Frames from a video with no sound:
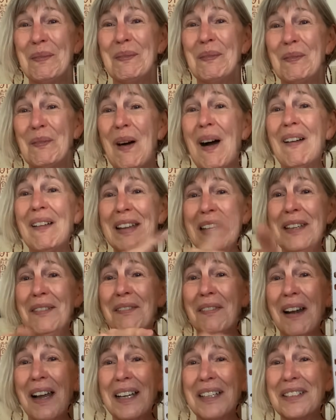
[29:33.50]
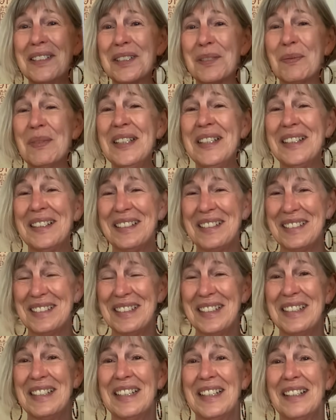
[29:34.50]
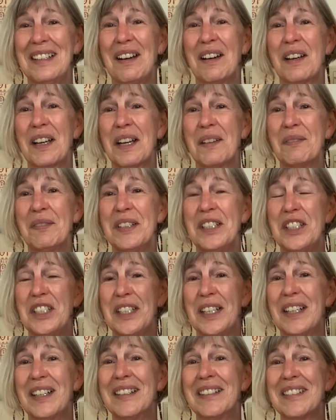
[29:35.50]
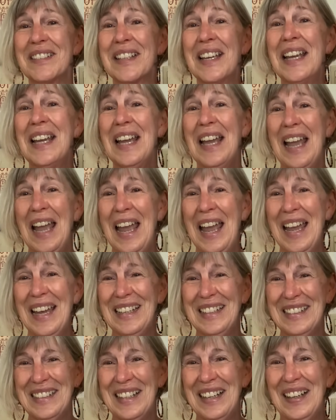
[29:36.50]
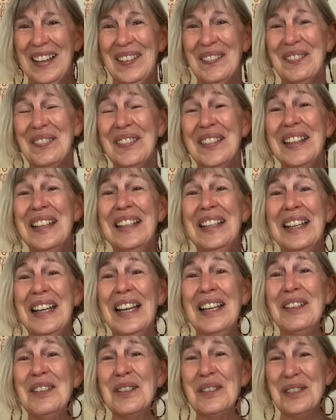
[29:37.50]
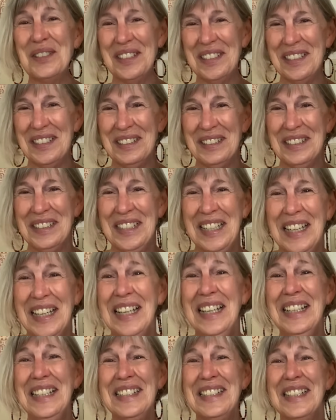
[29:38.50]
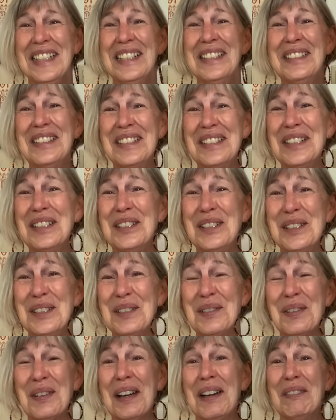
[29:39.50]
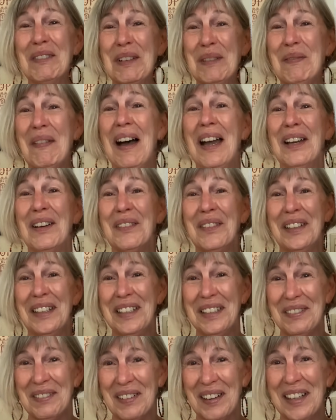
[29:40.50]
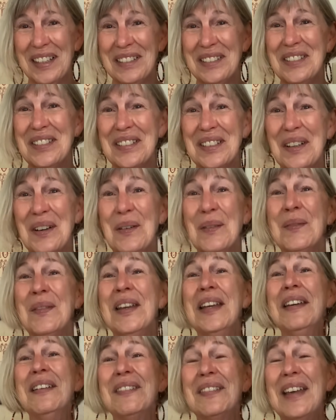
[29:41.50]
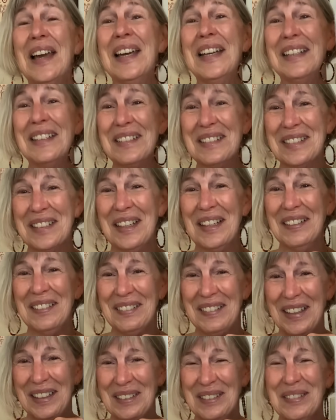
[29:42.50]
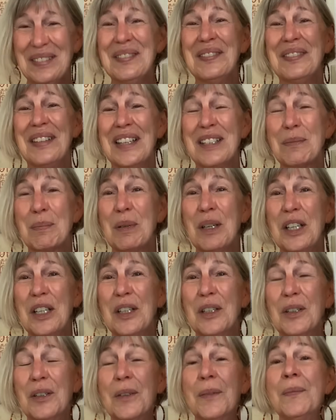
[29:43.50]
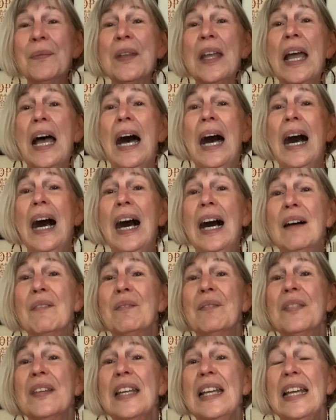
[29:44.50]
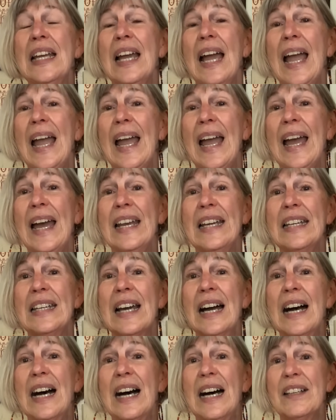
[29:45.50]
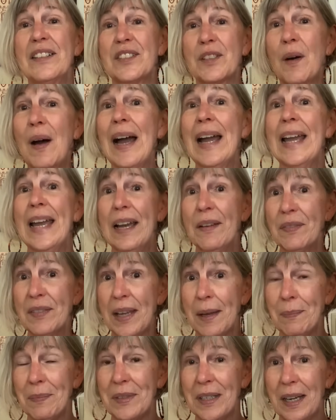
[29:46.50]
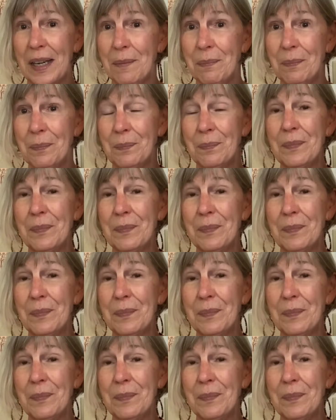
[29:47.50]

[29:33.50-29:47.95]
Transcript: while he runs, we can sit in our comfy chairs and do 10 stitches for every mile that he runs. So that is that's pretty cool. And so I have kept up.